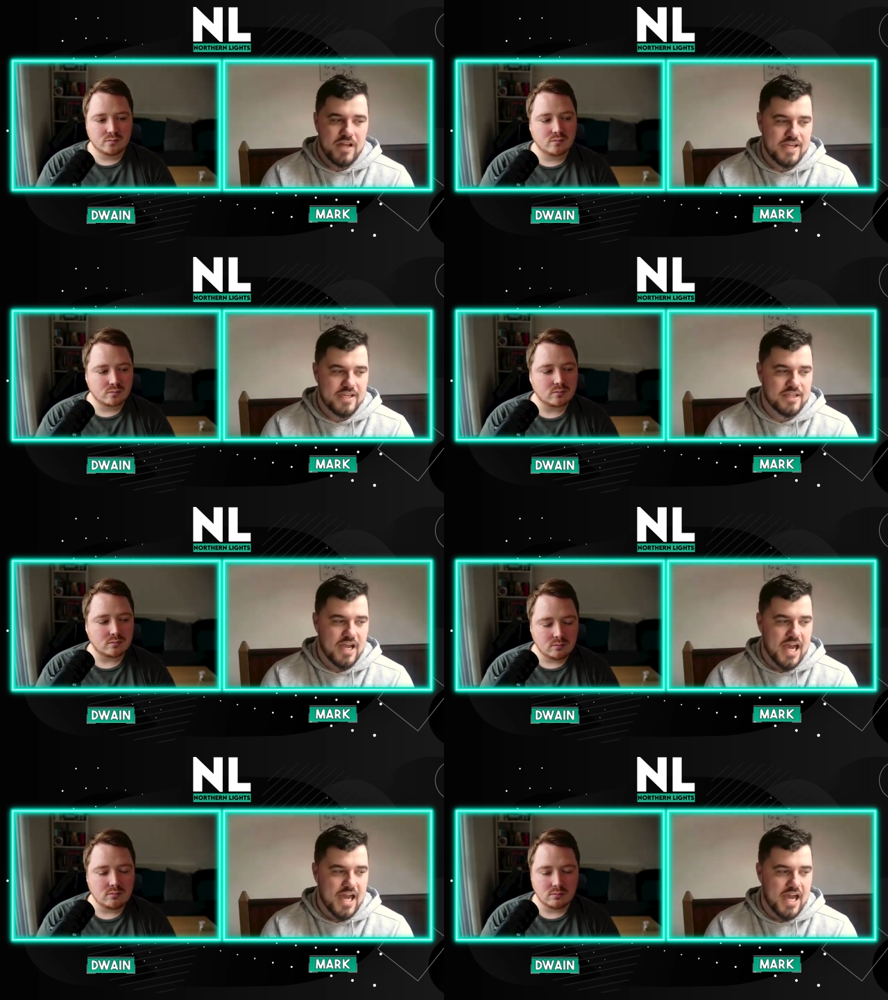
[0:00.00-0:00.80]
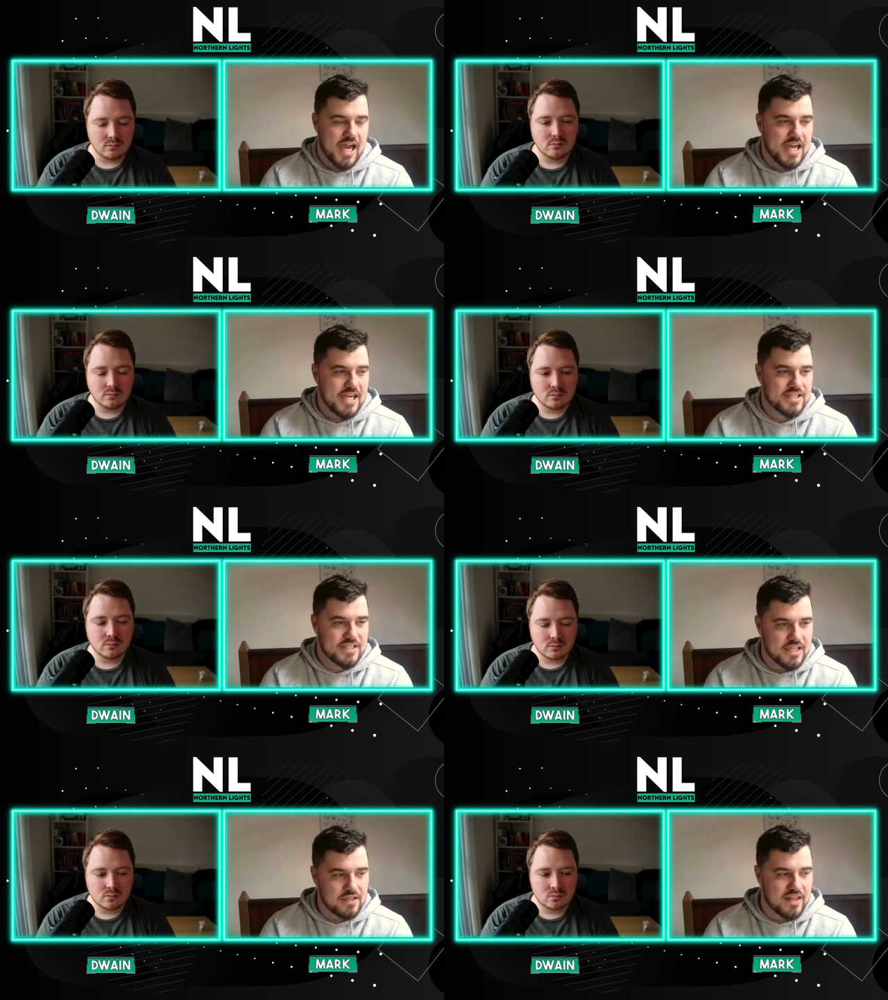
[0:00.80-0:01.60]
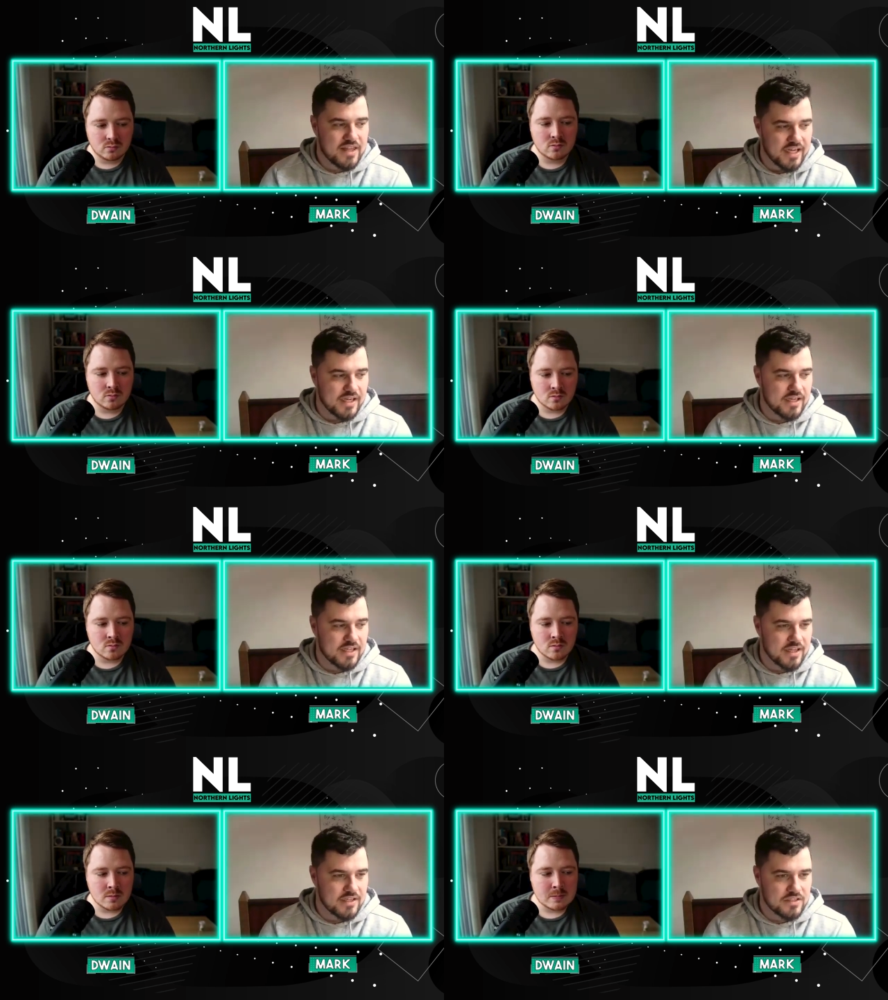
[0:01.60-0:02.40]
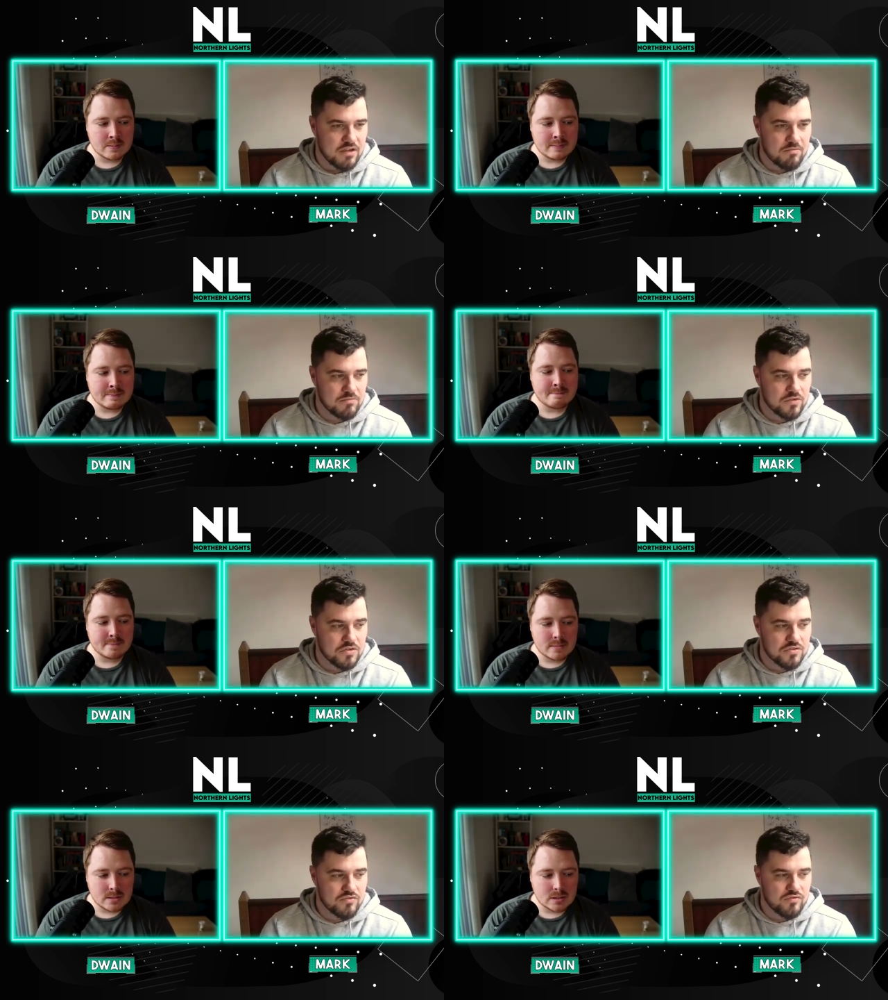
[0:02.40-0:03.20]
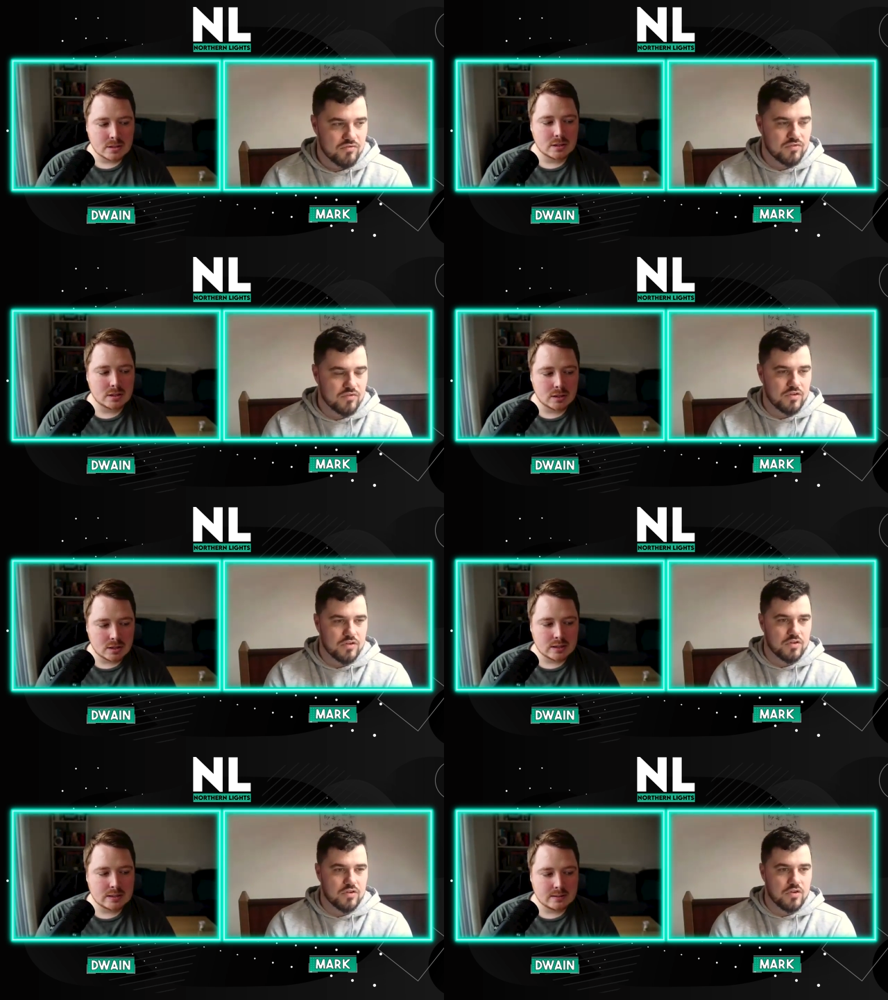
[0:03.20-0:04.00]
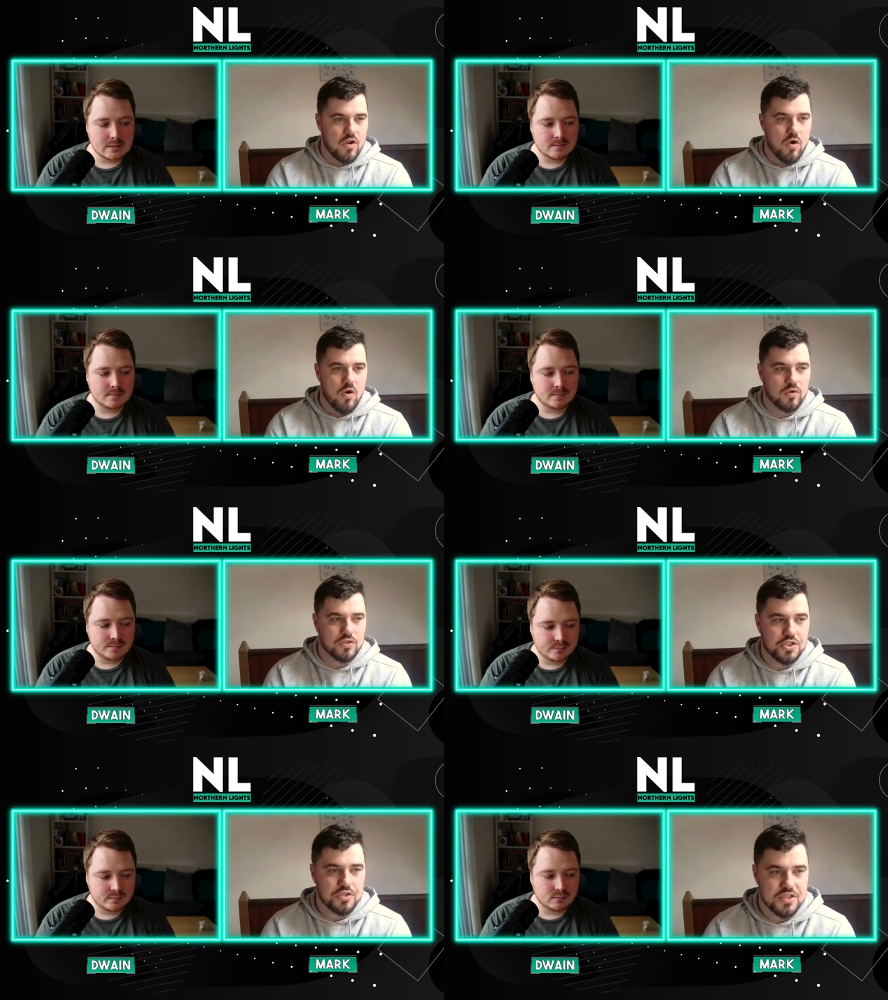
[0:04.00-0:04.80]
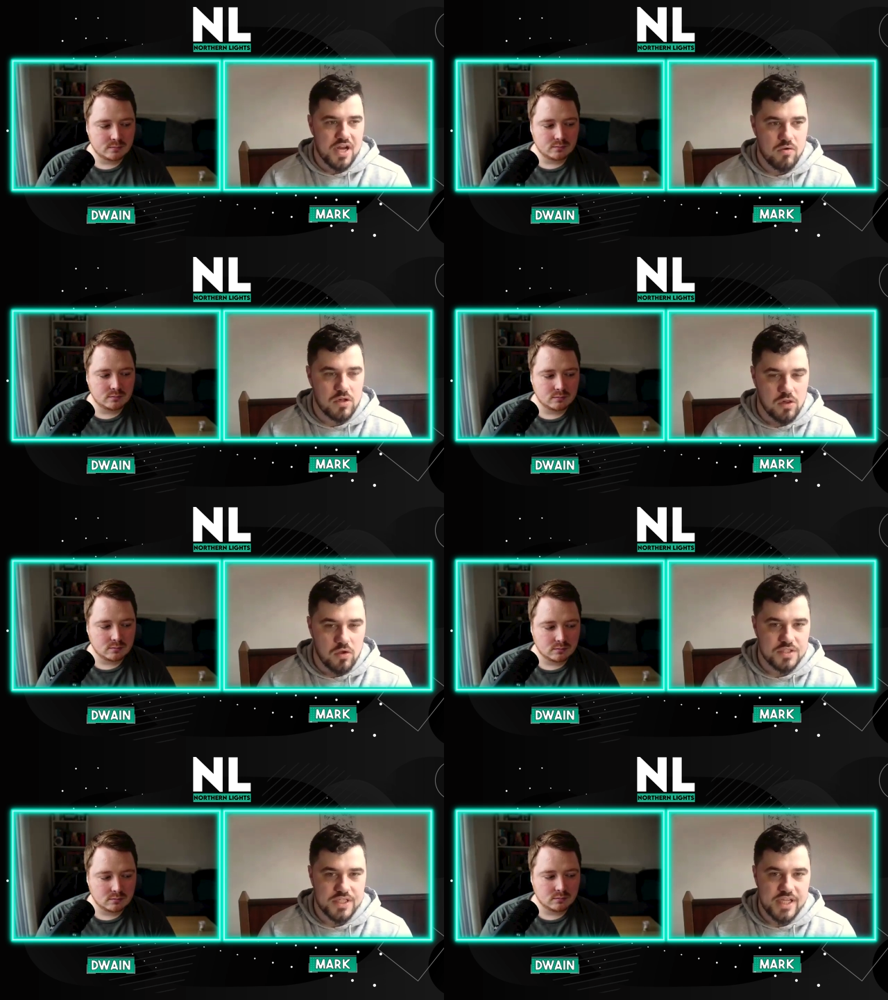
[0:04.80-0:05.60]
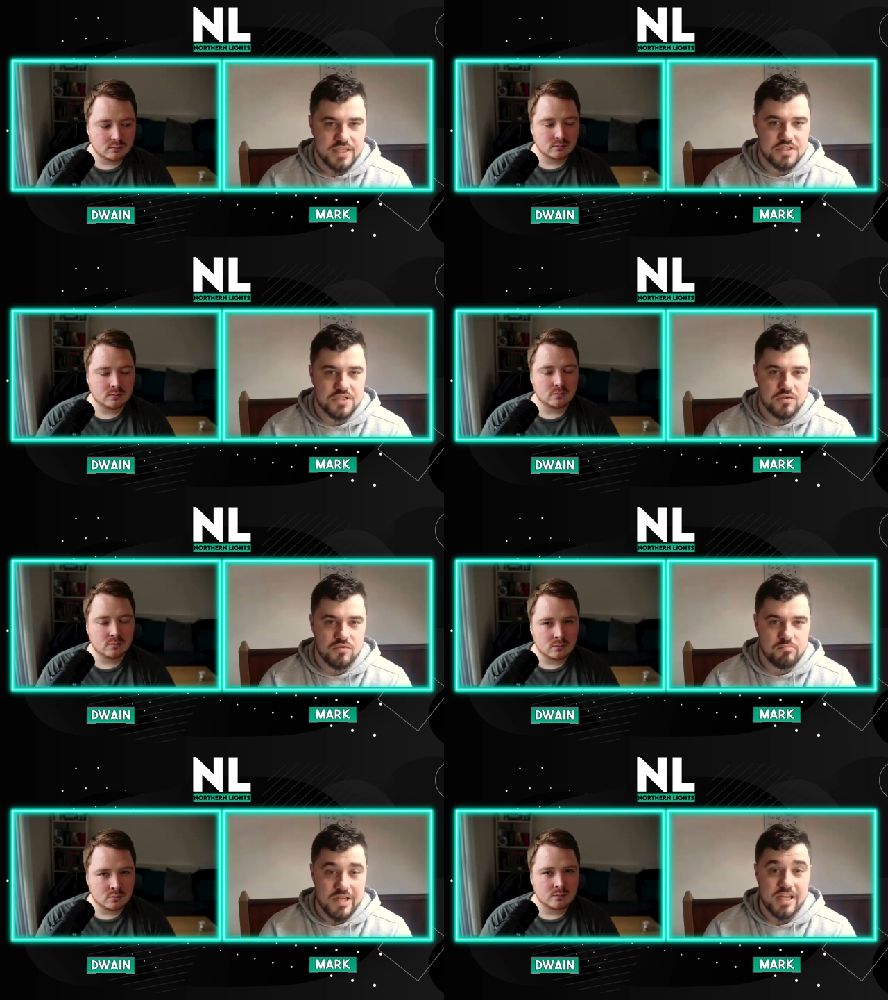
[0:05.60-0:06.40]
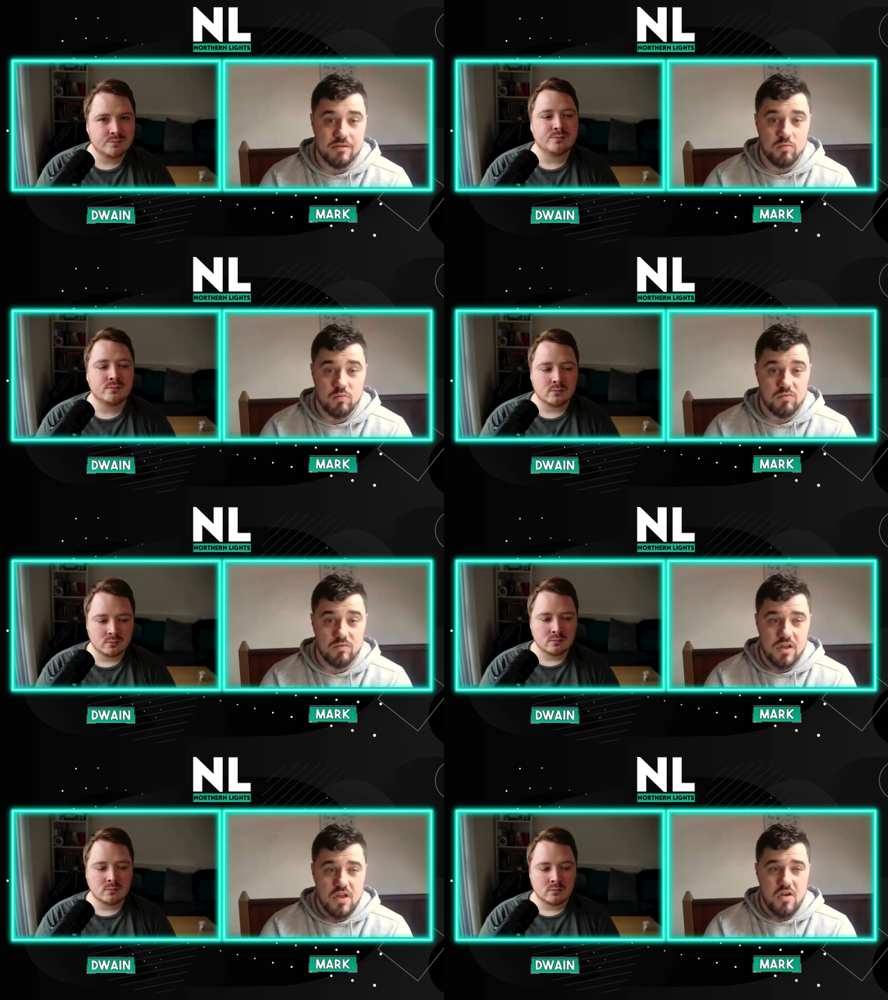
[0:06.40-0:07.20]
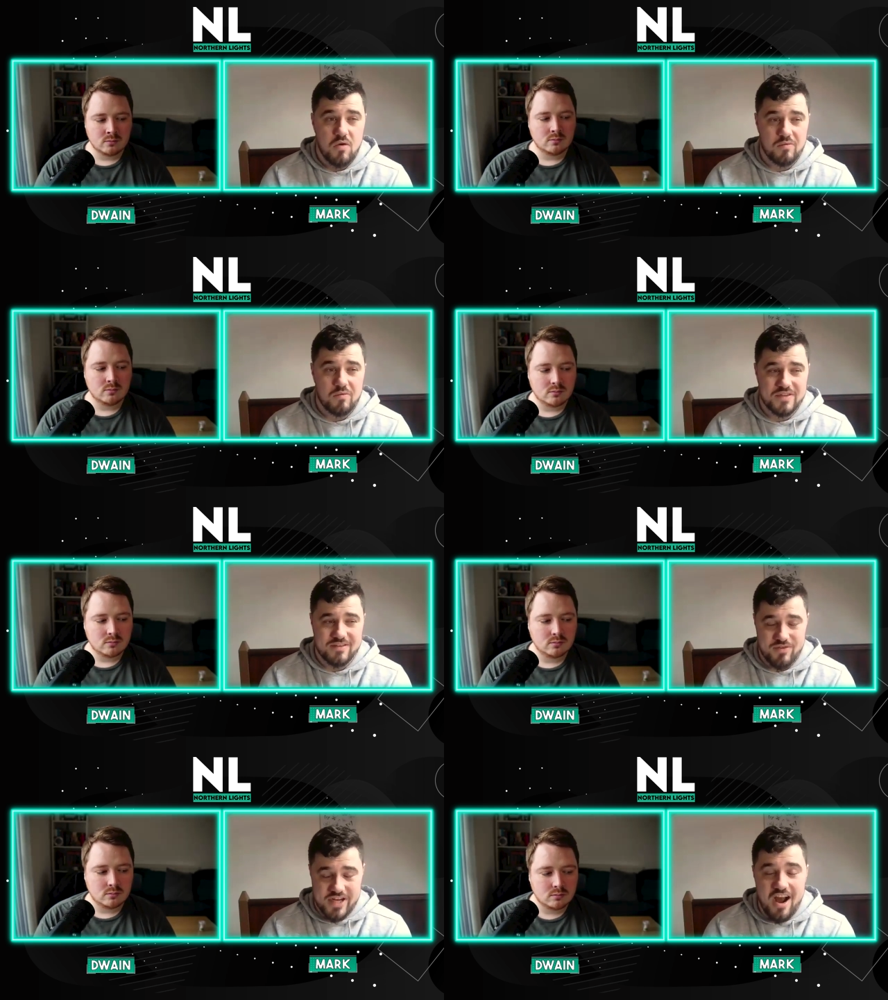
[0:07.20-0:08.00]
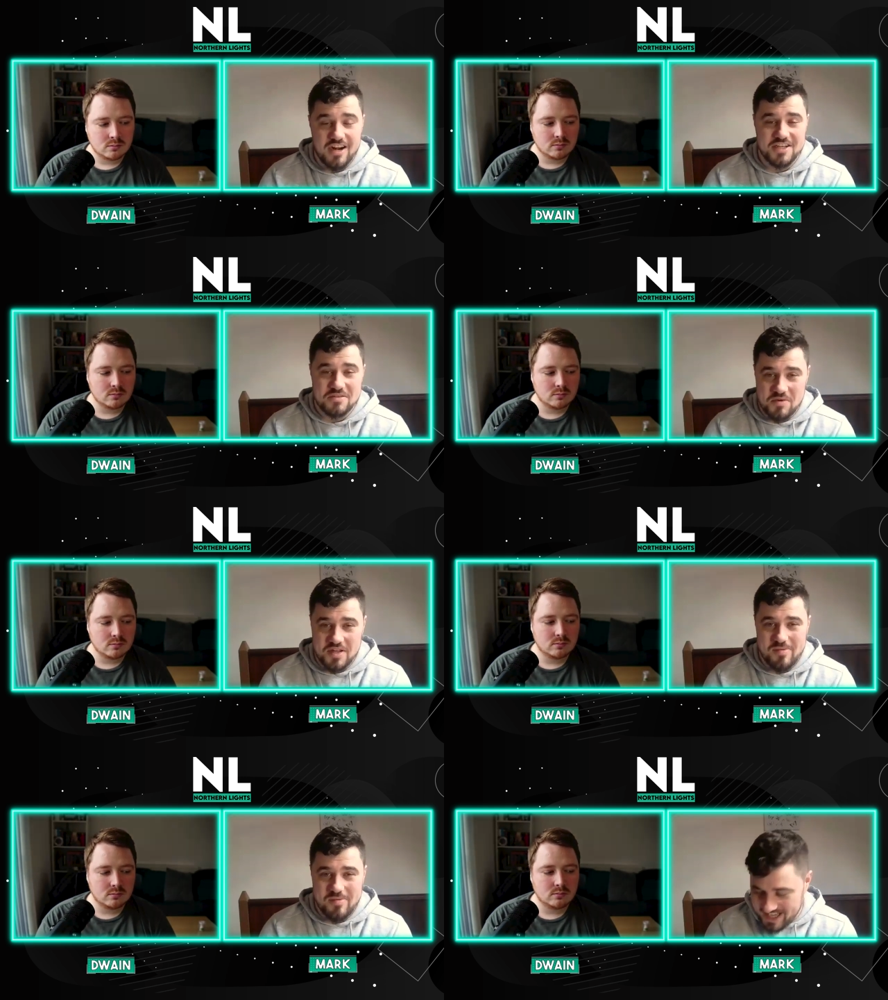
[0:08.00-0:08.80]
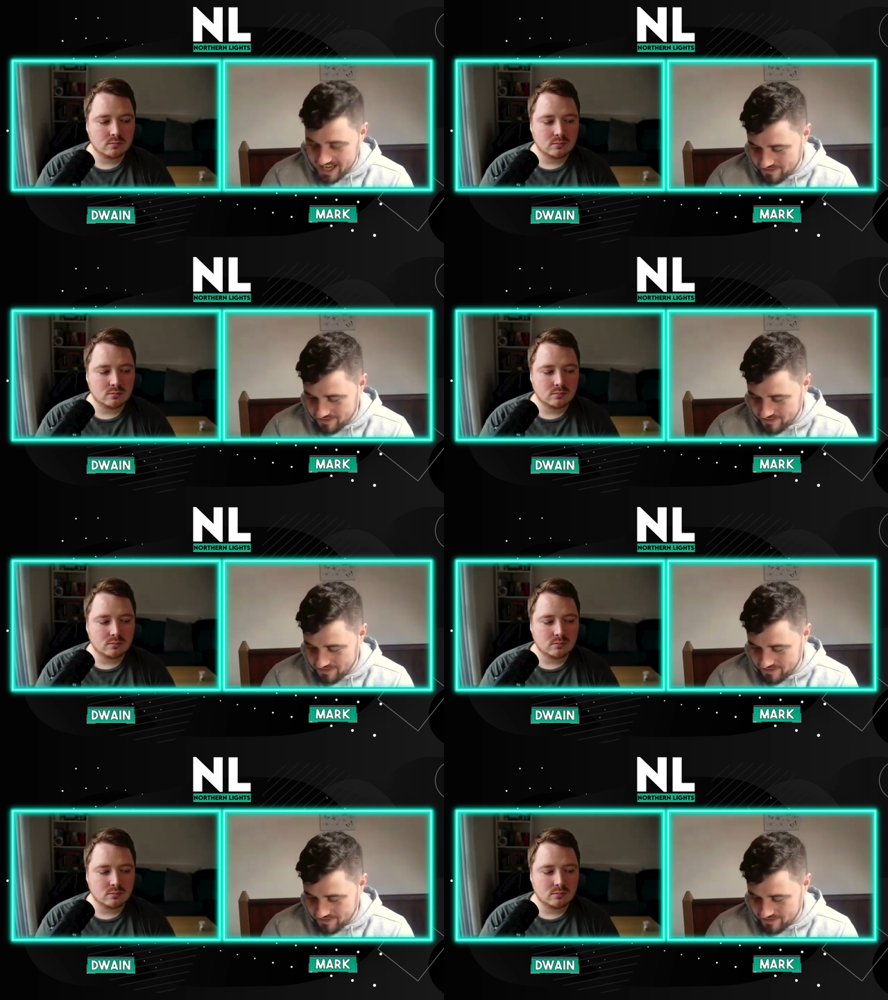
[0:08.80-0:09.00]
Speaker 1: He's I still think that Tom doesn't know just how close he is to being regarded as one of the best